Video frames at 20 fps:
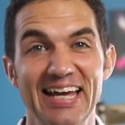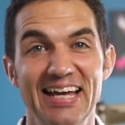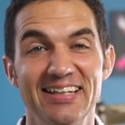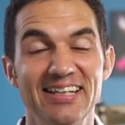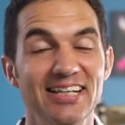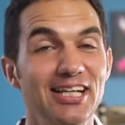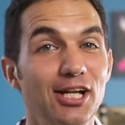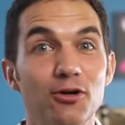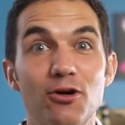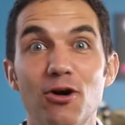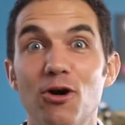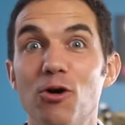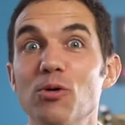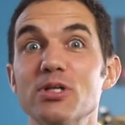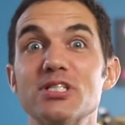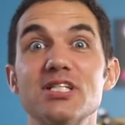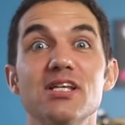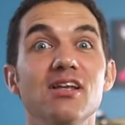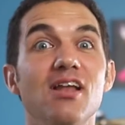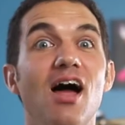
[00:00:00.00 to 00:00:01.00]
The little girl
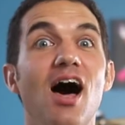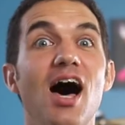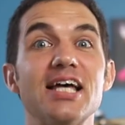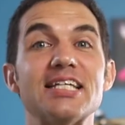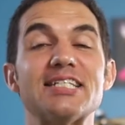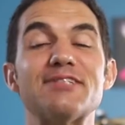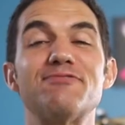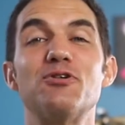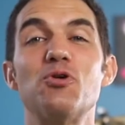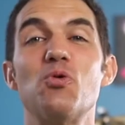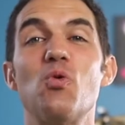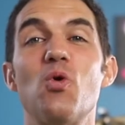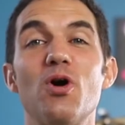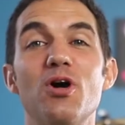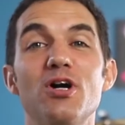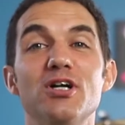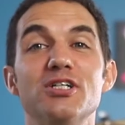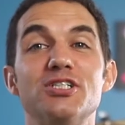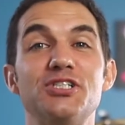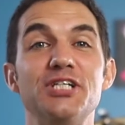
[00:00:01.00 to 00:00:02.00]
was lost for
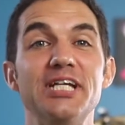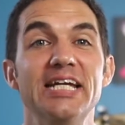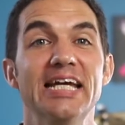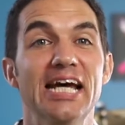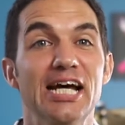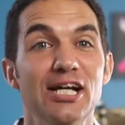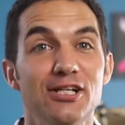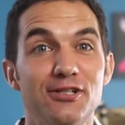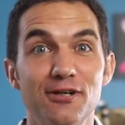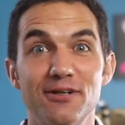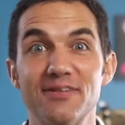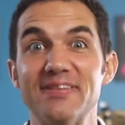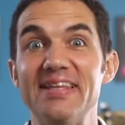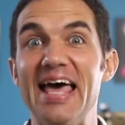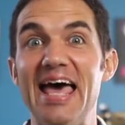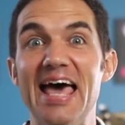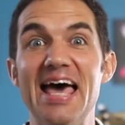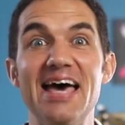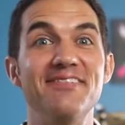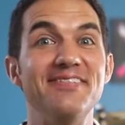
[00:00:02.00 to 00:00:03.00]
words. She took the
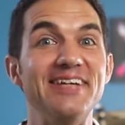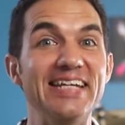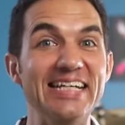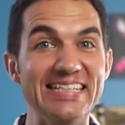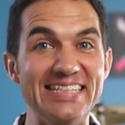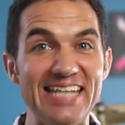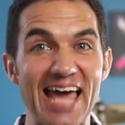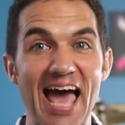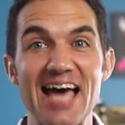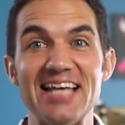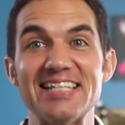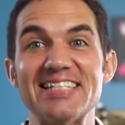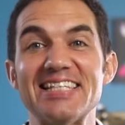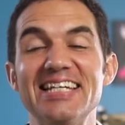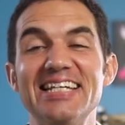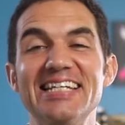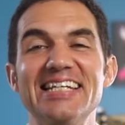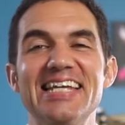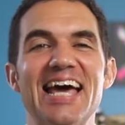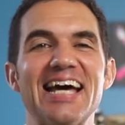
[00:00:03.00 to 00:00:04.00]
heavy,
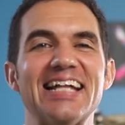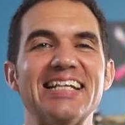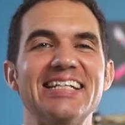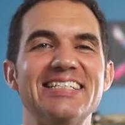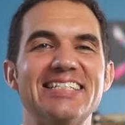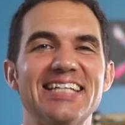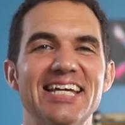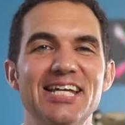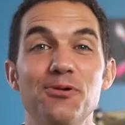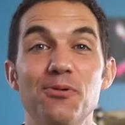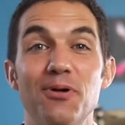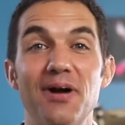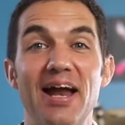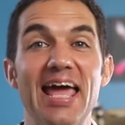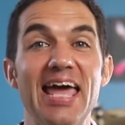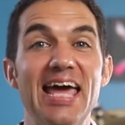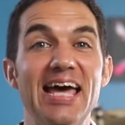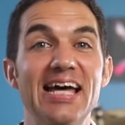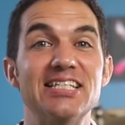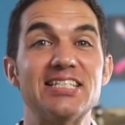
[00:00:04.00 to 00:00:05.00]
dazzling necklace into her
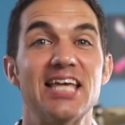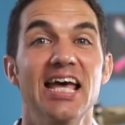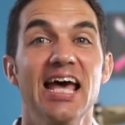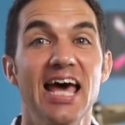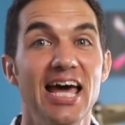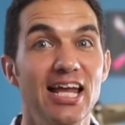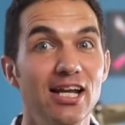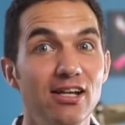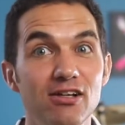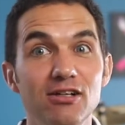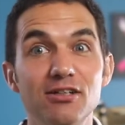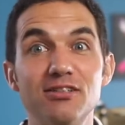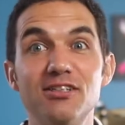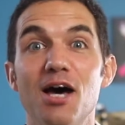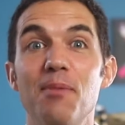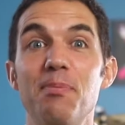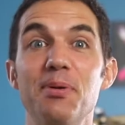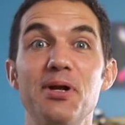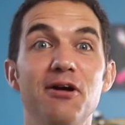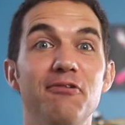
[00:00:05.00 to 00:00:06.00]
hands and looked
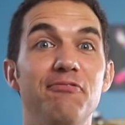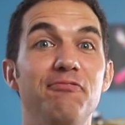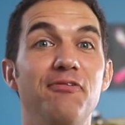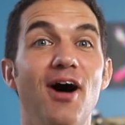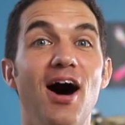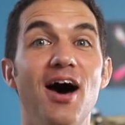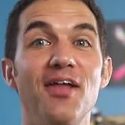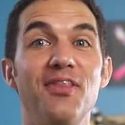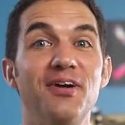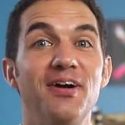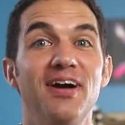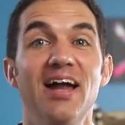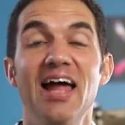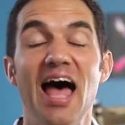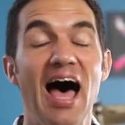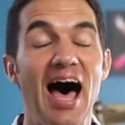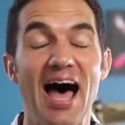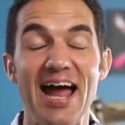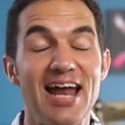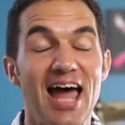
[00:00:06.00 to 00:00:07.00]
up at her father.
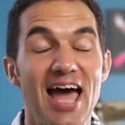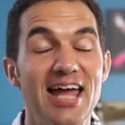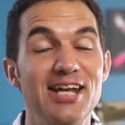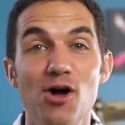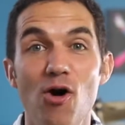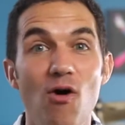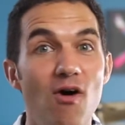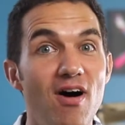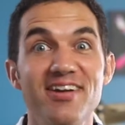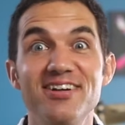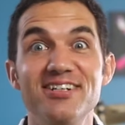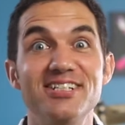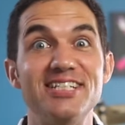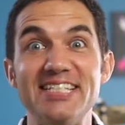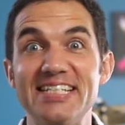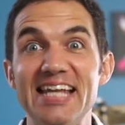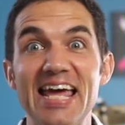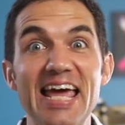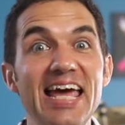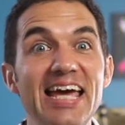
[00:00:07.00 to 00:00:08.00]
I don't
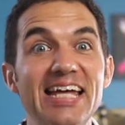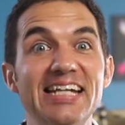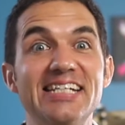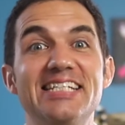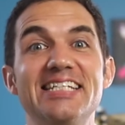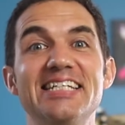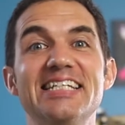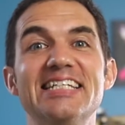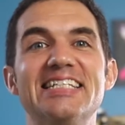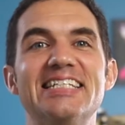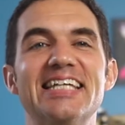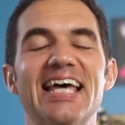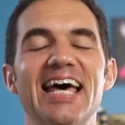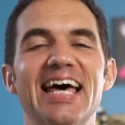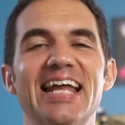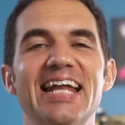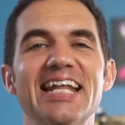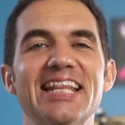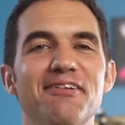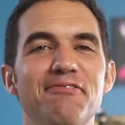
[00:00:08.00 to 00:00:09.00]
understand," she
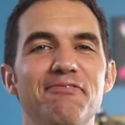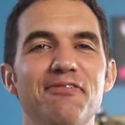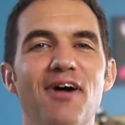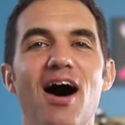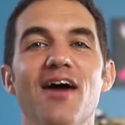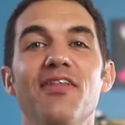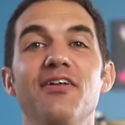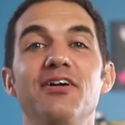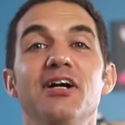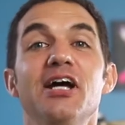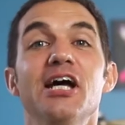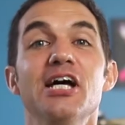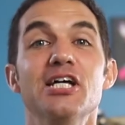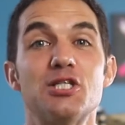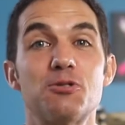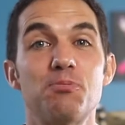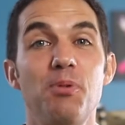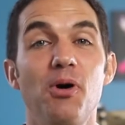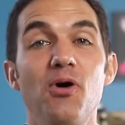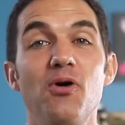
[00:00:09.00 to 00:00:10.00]
said. And the father
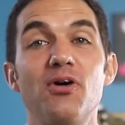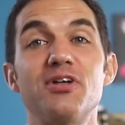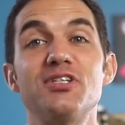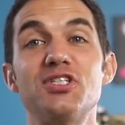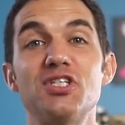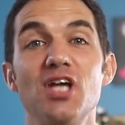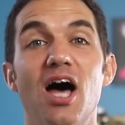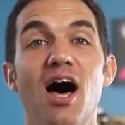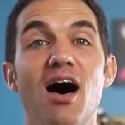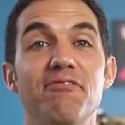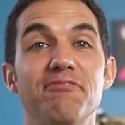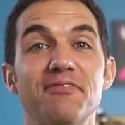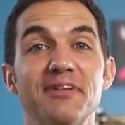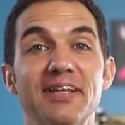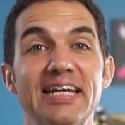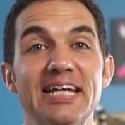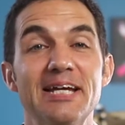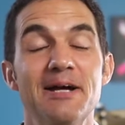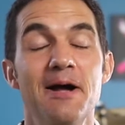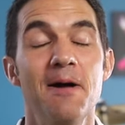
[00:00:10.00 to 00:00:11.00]
spoke
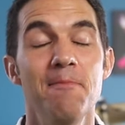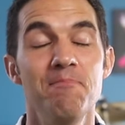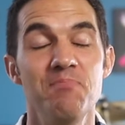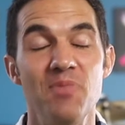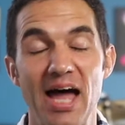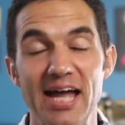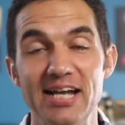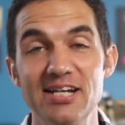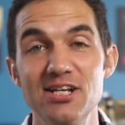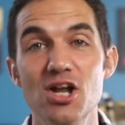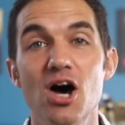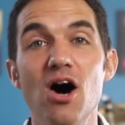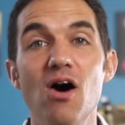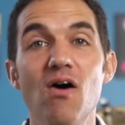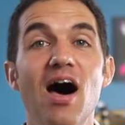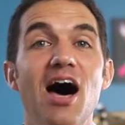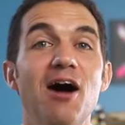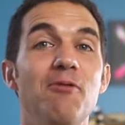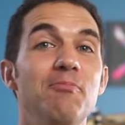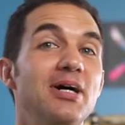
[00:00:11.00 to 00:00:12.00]
softly, "I know
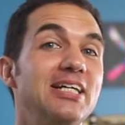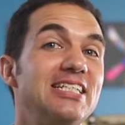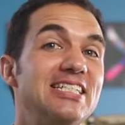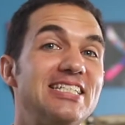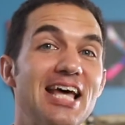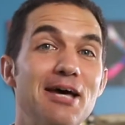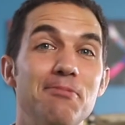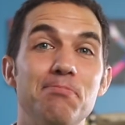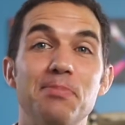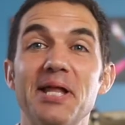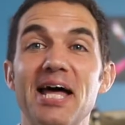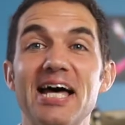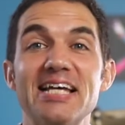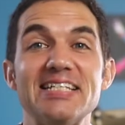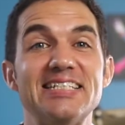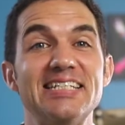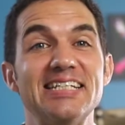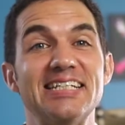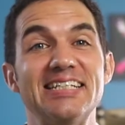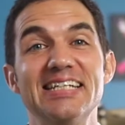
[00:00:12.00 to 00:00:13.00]
how much that
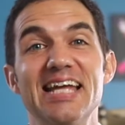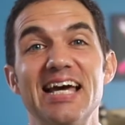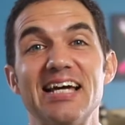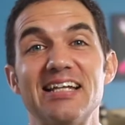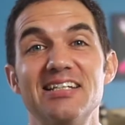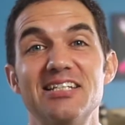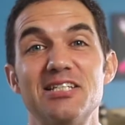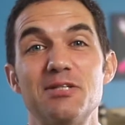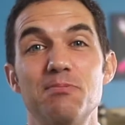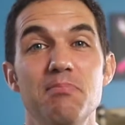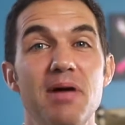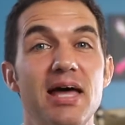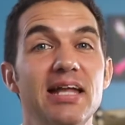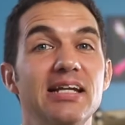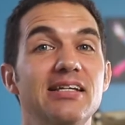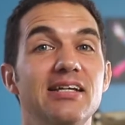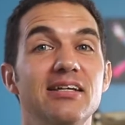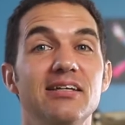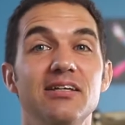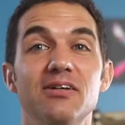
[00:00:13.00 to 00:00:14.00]
plastic necklace
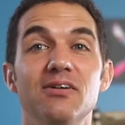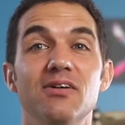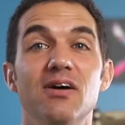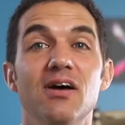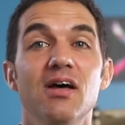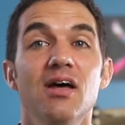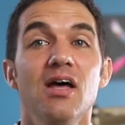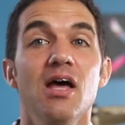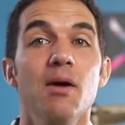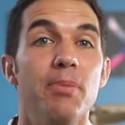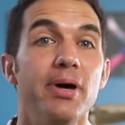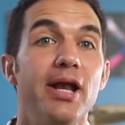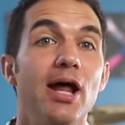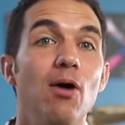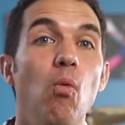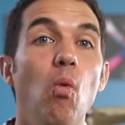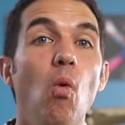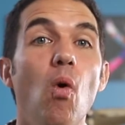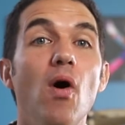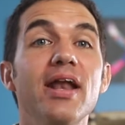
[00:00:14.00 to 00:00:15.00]
meant to you, but I
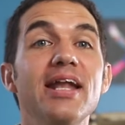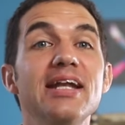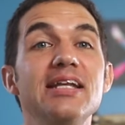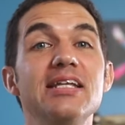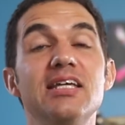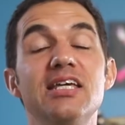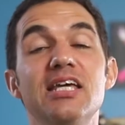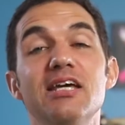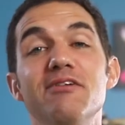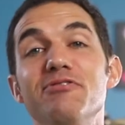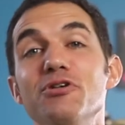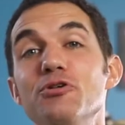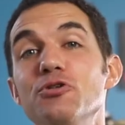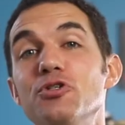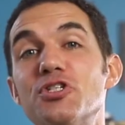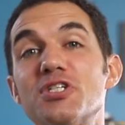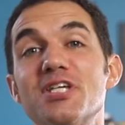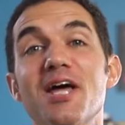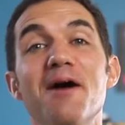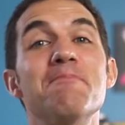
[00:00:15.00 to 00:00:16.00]
wanted to give you
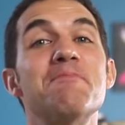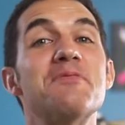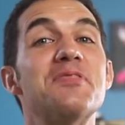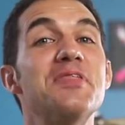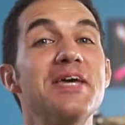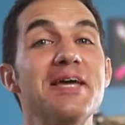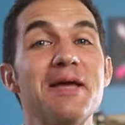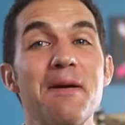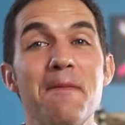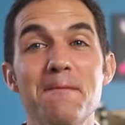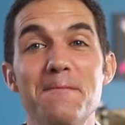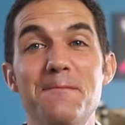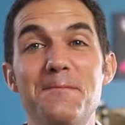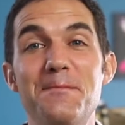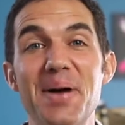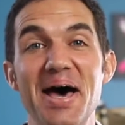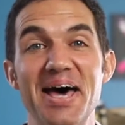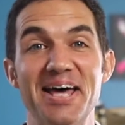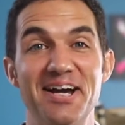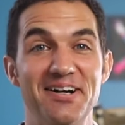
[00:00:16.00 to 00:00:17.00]
something
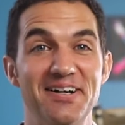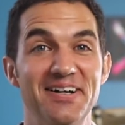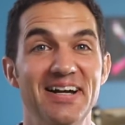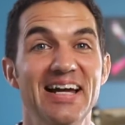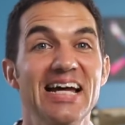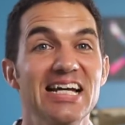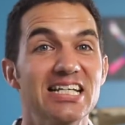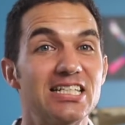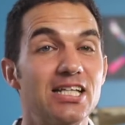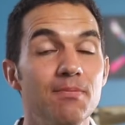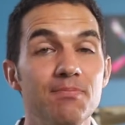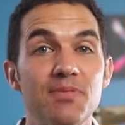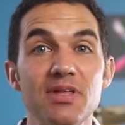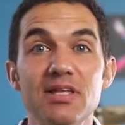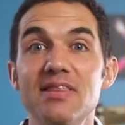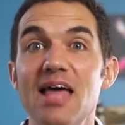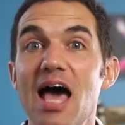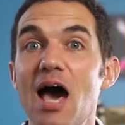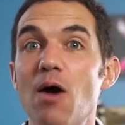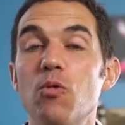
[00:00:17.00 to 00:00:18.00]
better,
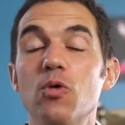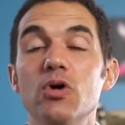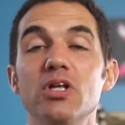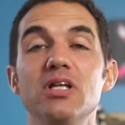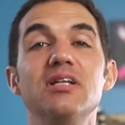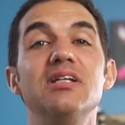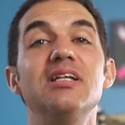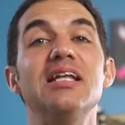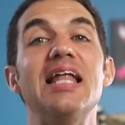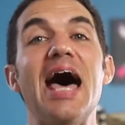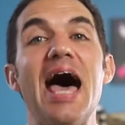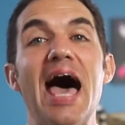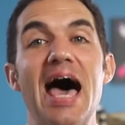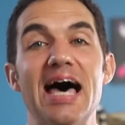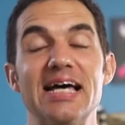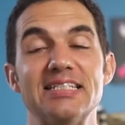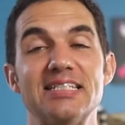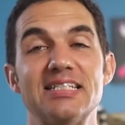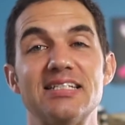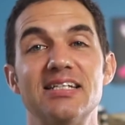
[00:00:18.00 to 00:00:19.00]
something that would
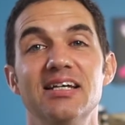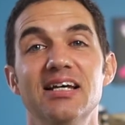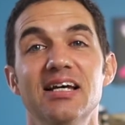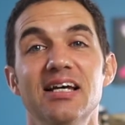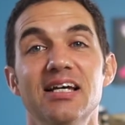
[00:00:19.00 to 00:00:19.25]
last.